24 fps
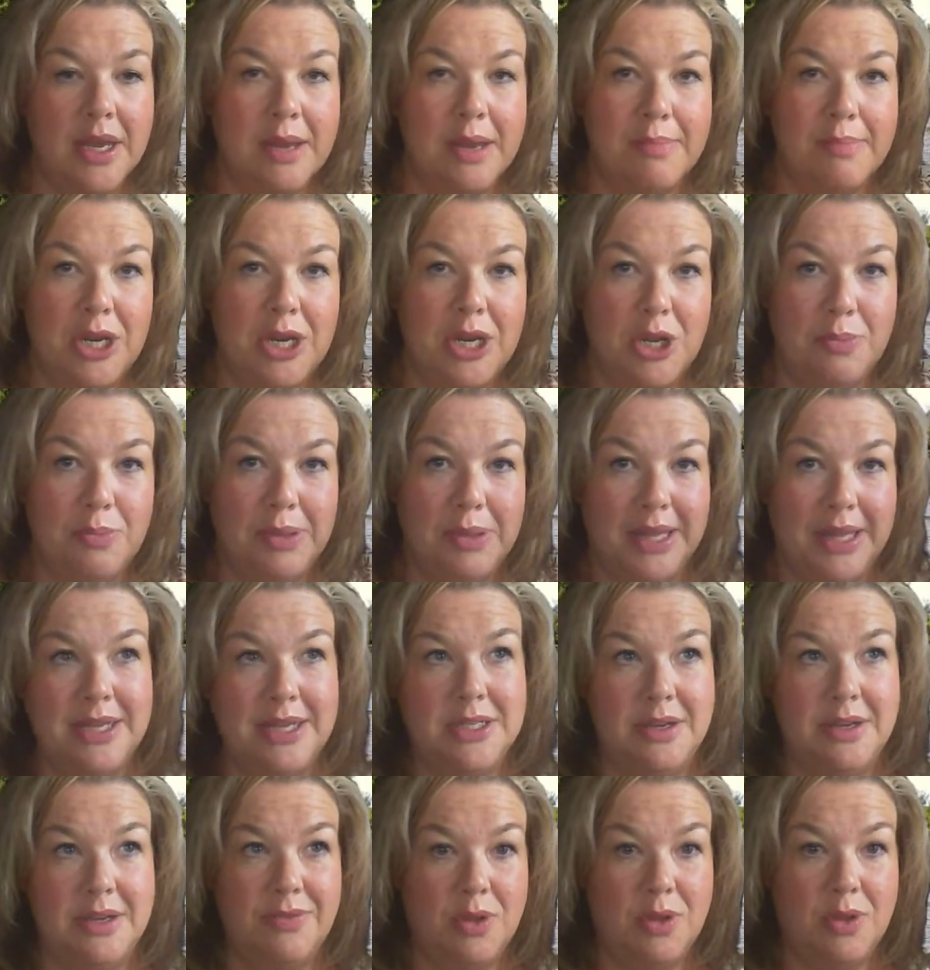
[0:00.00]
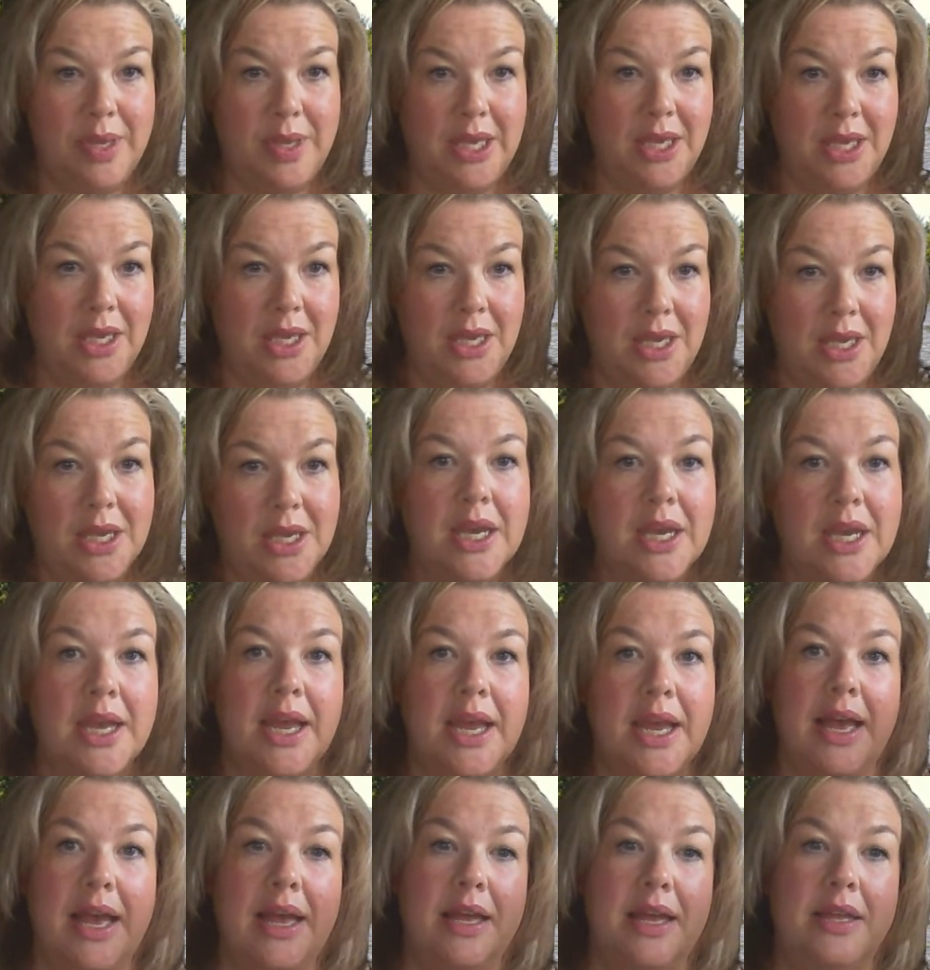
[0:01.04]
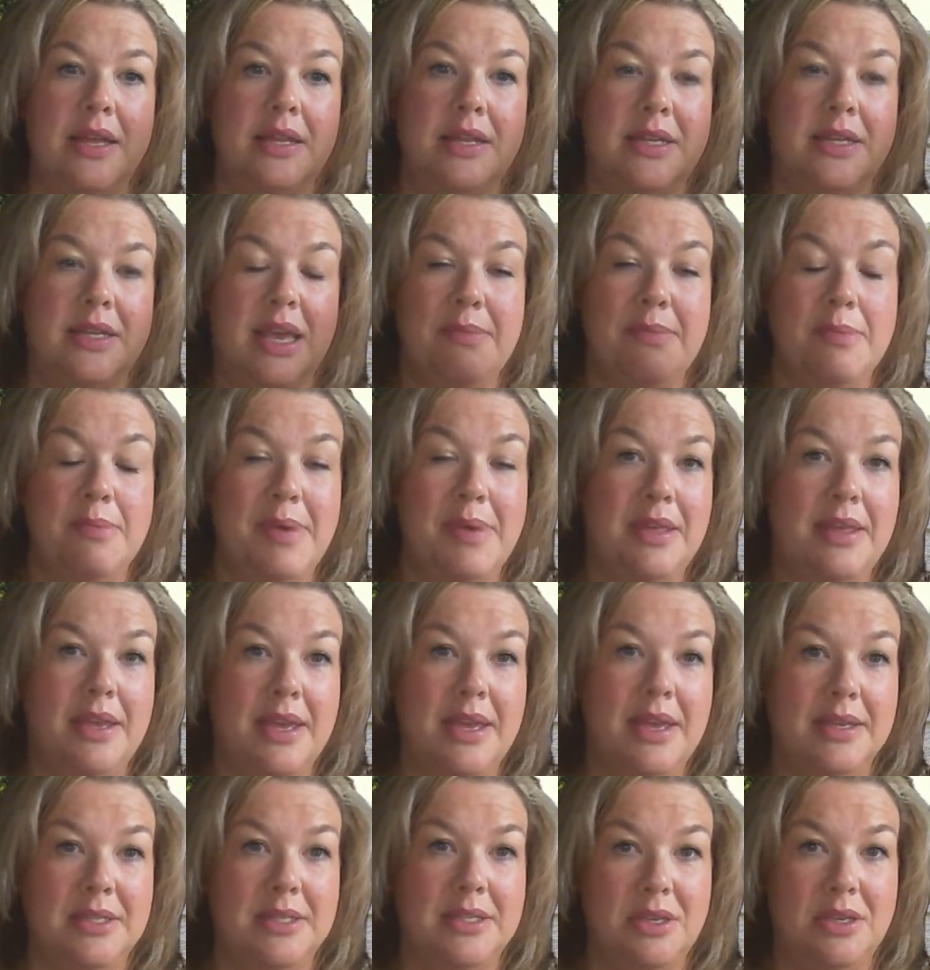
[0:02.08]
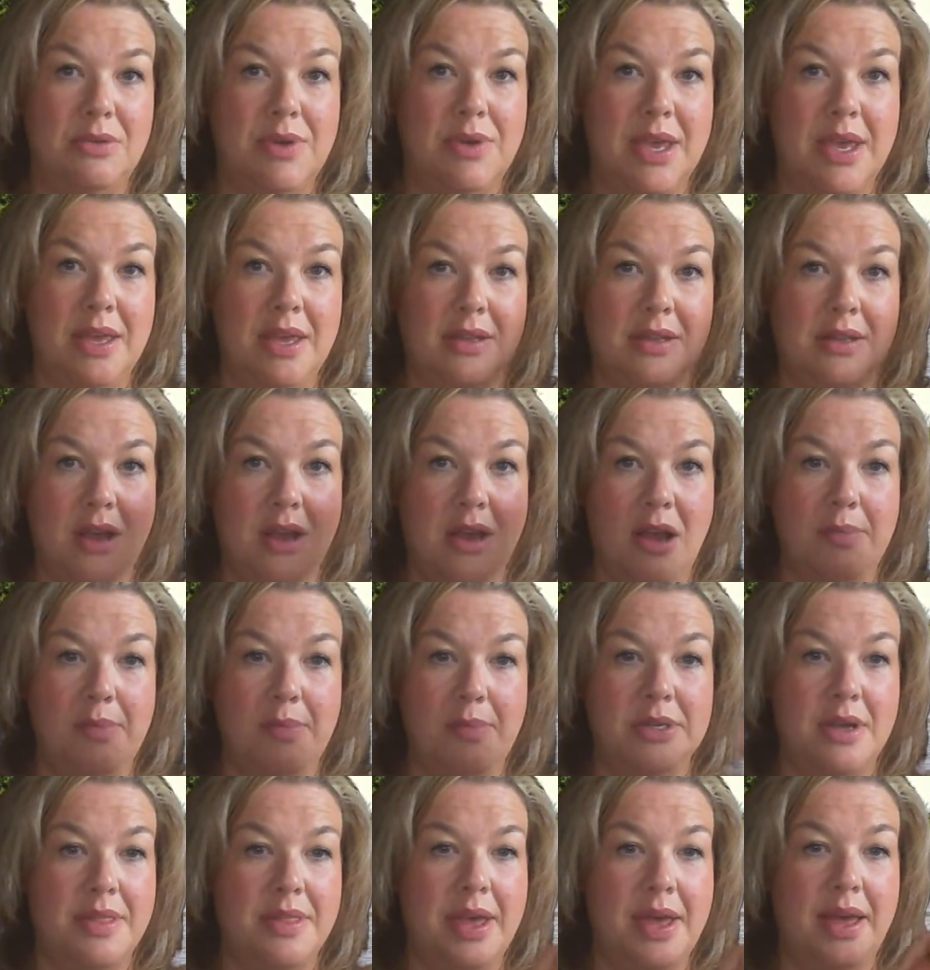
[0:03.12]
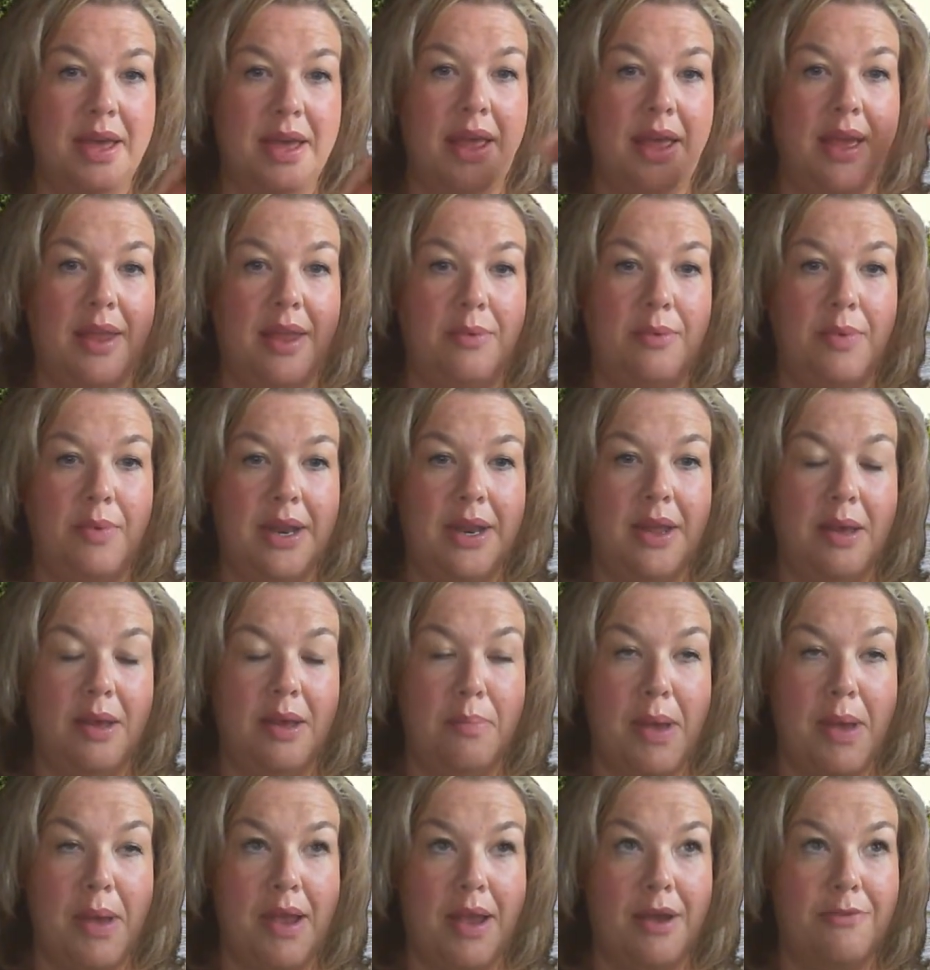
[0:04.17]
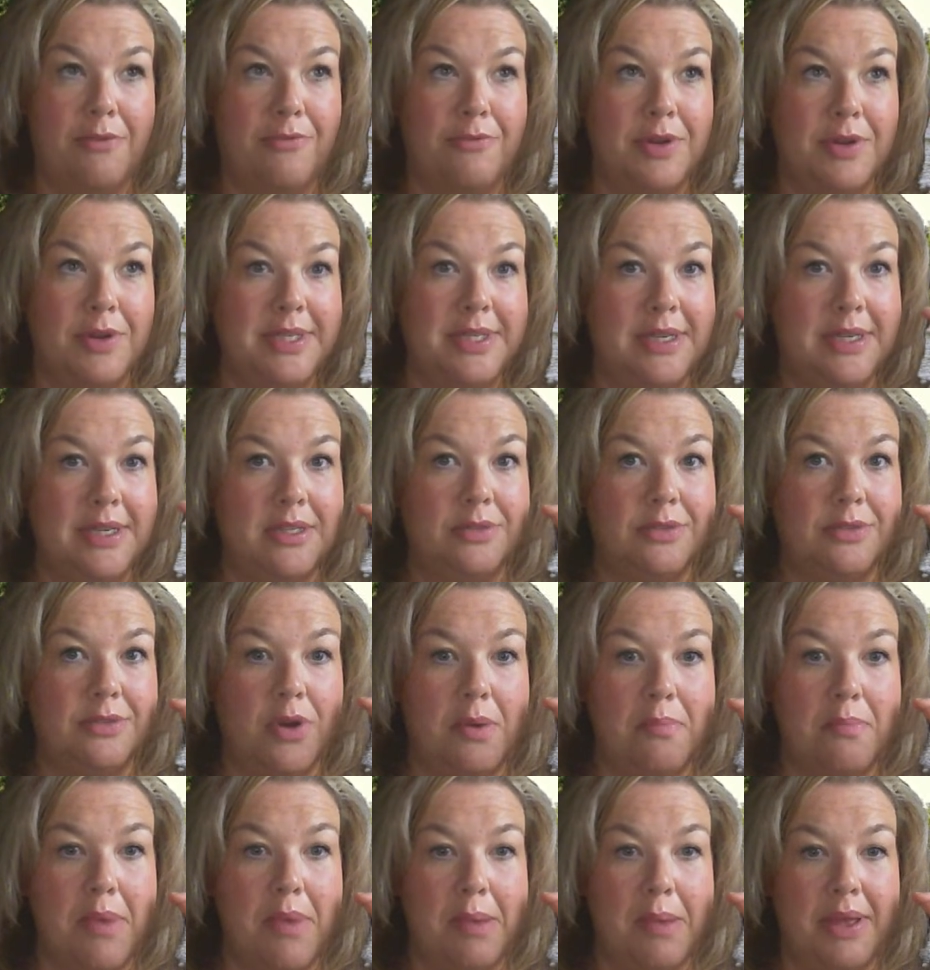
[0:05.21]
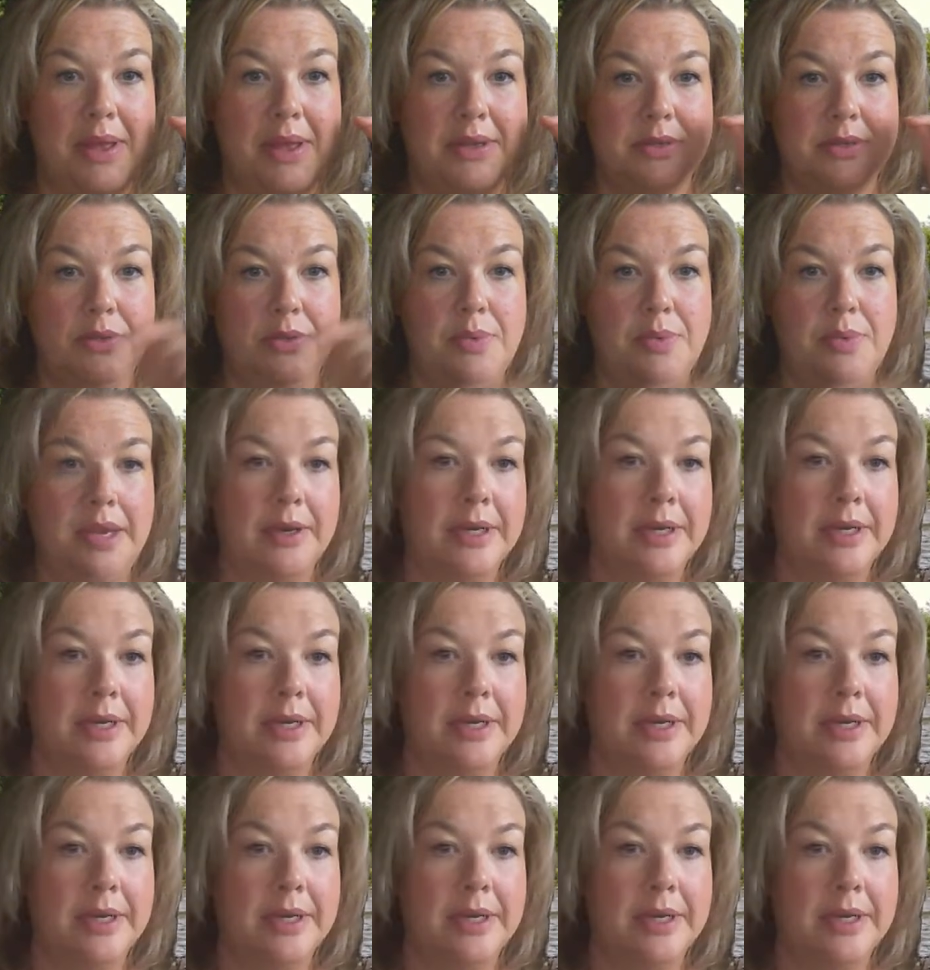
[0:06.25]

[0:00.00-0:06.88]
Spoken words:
My new plant of the week. And keep in mind that, yes, you can comment on that and win a pack of free seeds from my plant of the week.